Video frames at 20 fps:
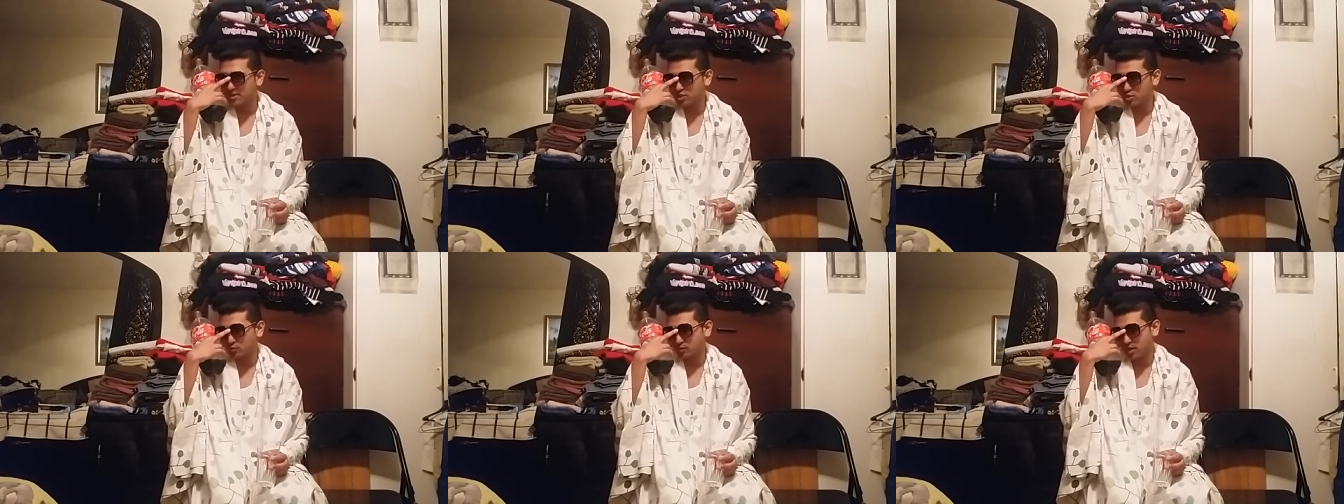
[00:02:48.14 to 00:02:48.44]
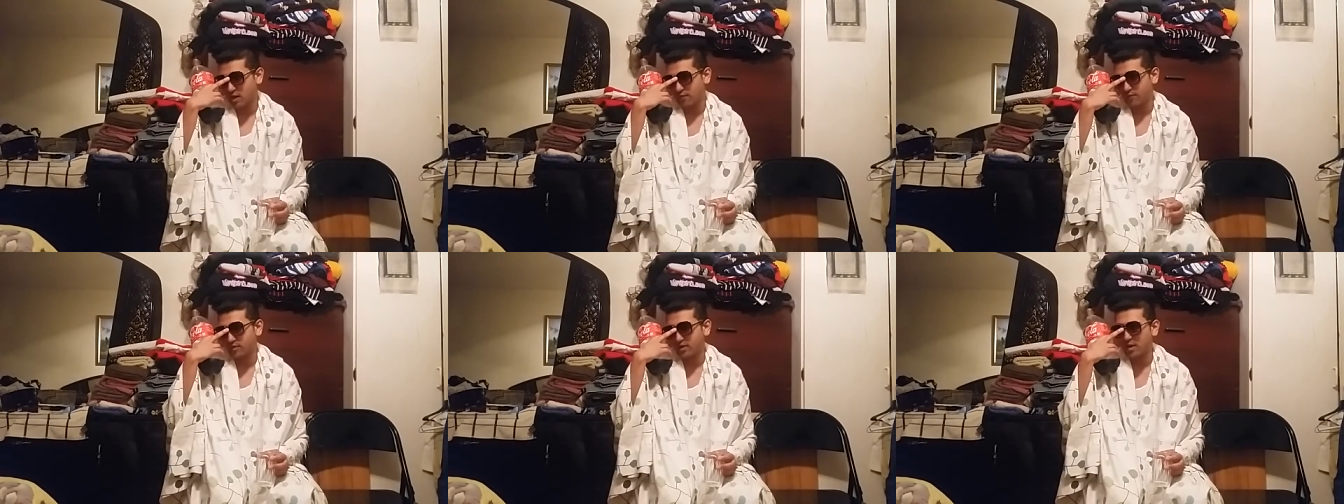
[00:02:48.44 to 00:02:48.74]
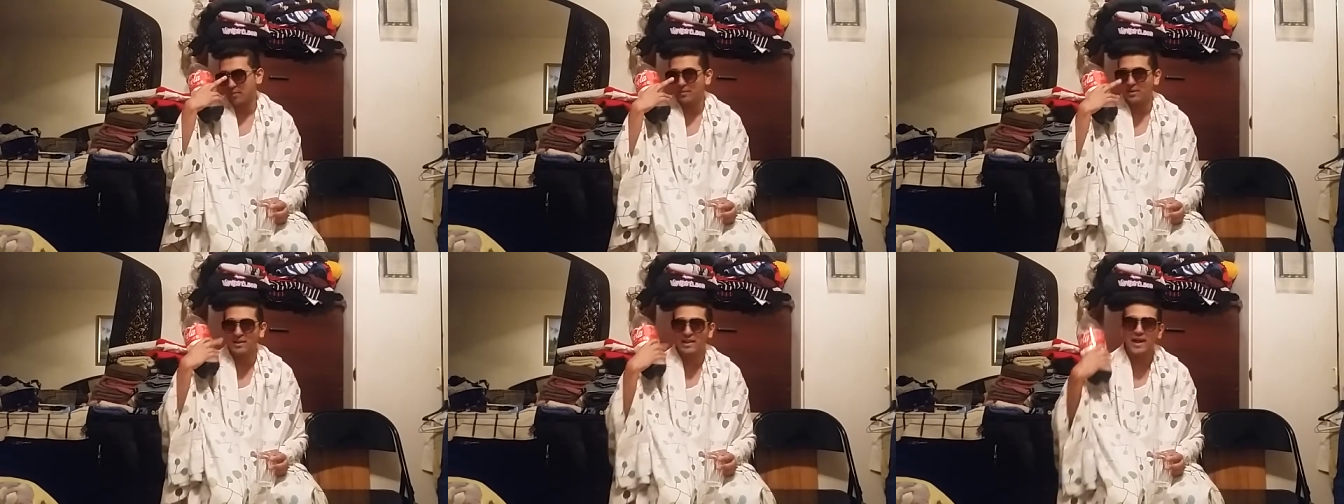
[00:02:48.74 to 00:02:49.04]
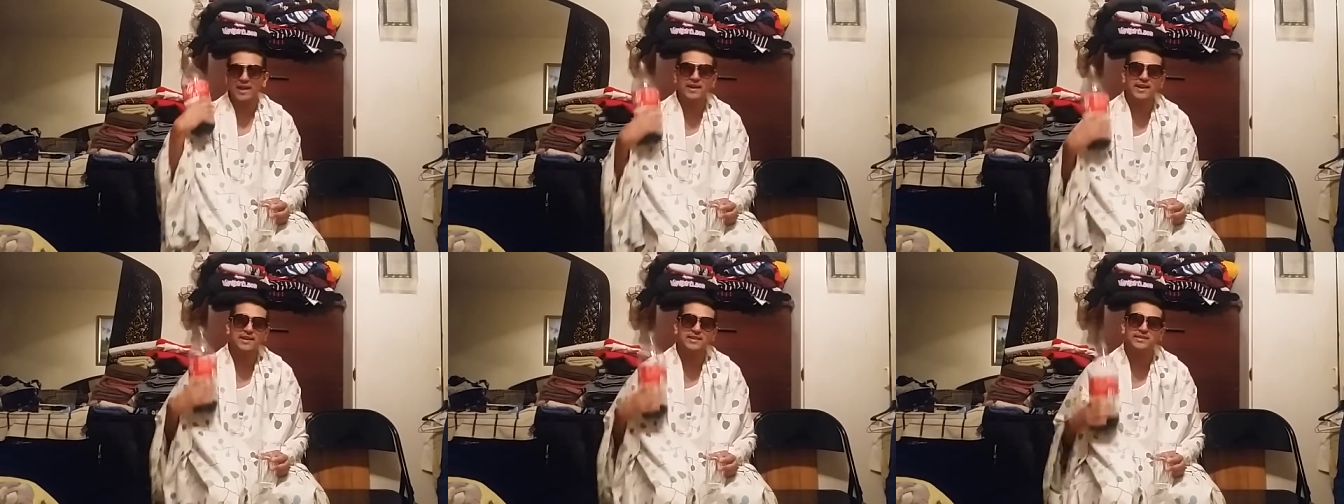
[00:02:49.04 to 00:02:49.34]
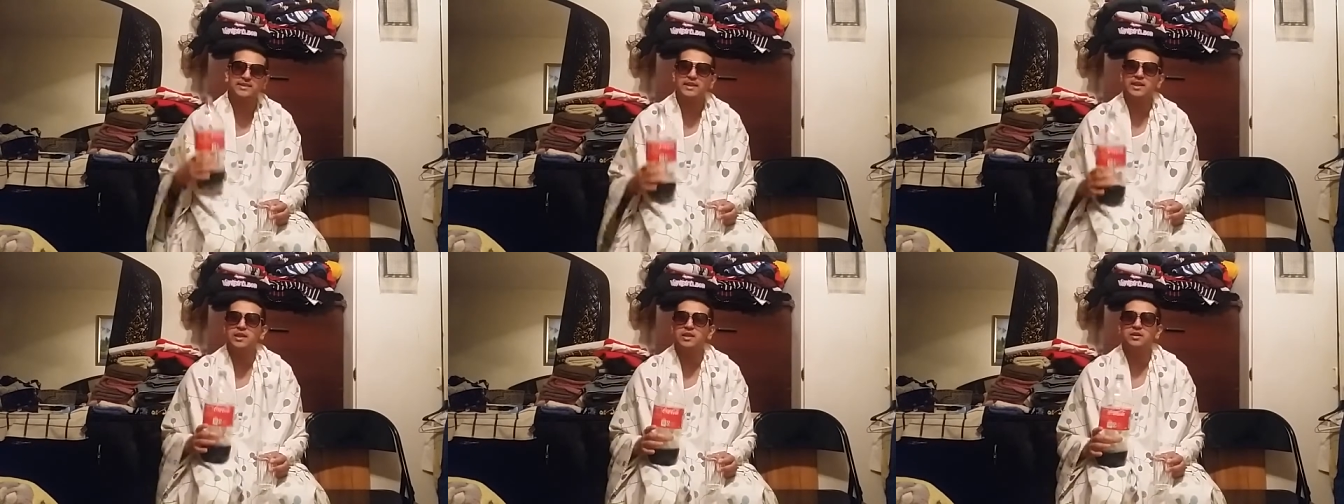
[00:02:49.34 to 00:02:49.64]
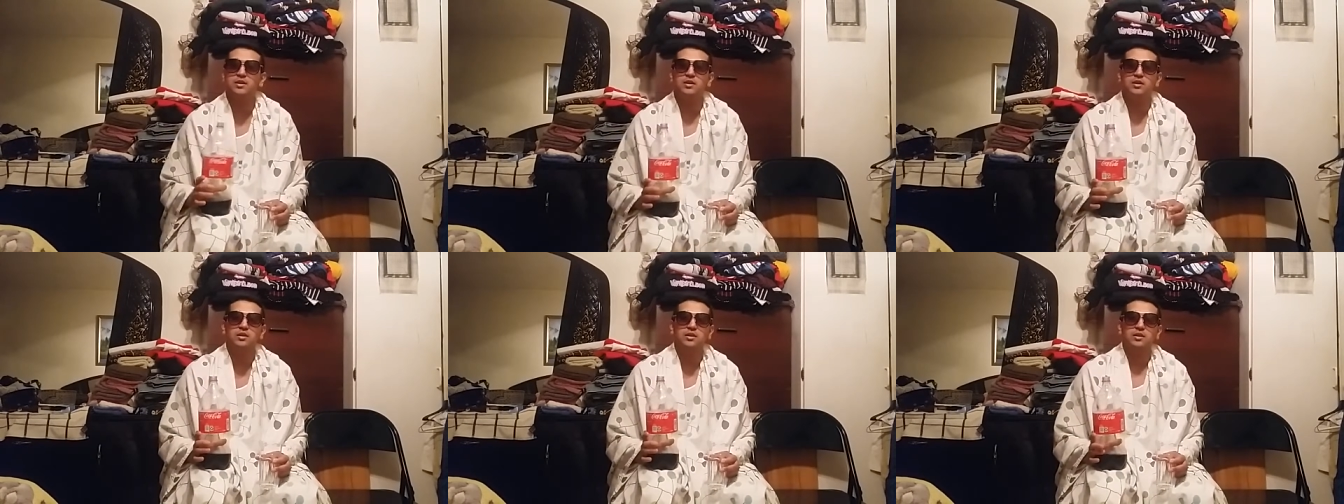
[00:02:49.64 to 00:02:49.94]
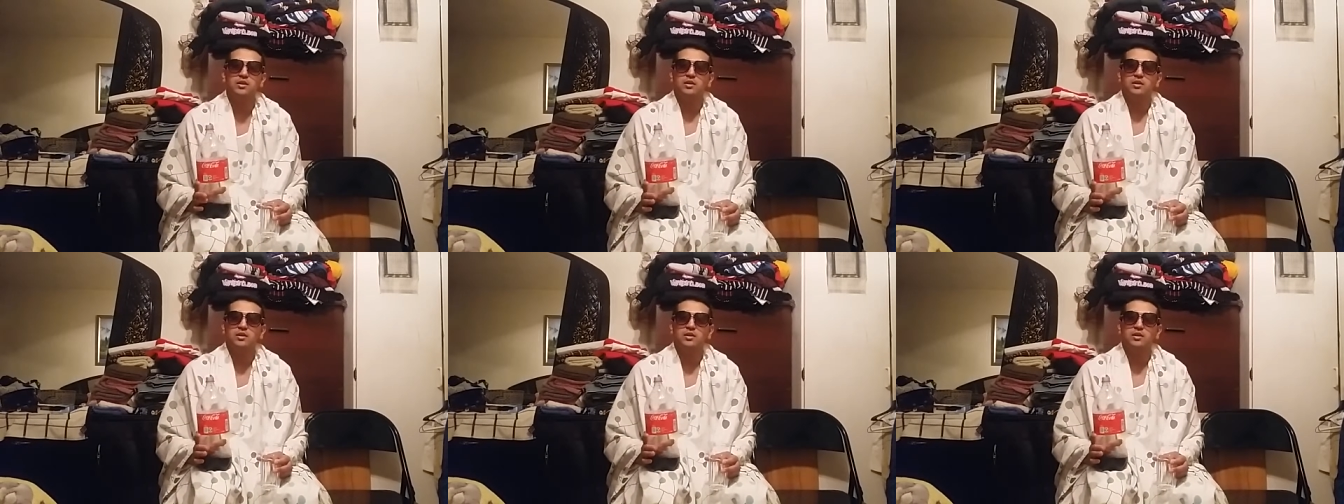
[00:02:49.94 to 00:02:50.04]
minutes or whatever, and I'm glad I did.